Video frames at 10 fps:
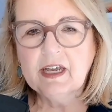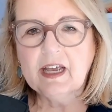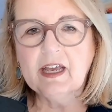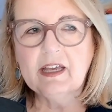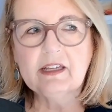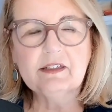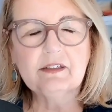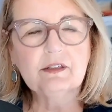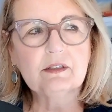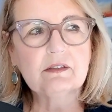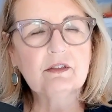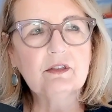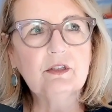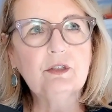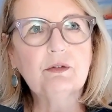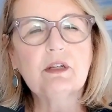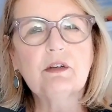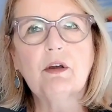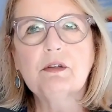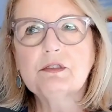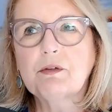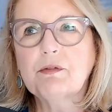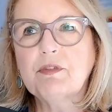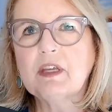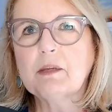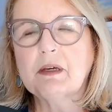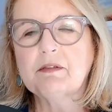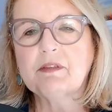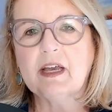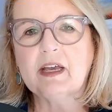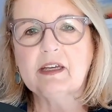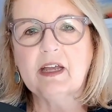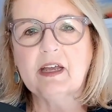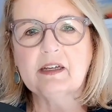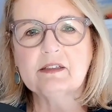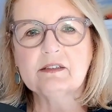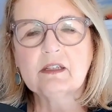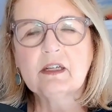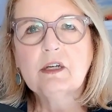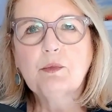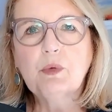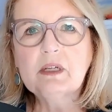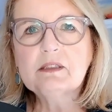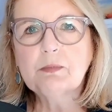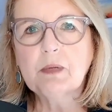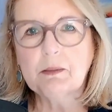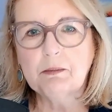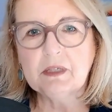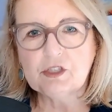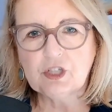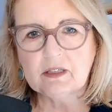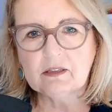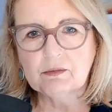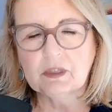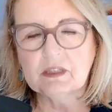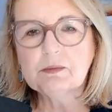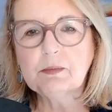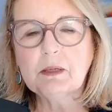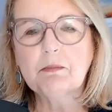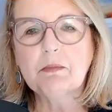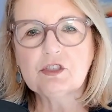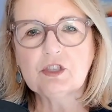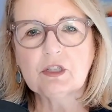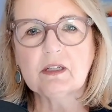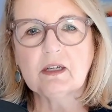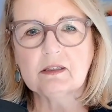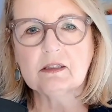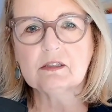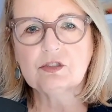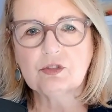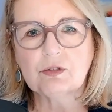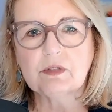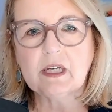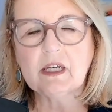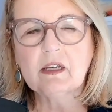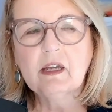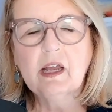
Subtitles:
And you can also think about that as, what is my mission? What is my mission on this journey?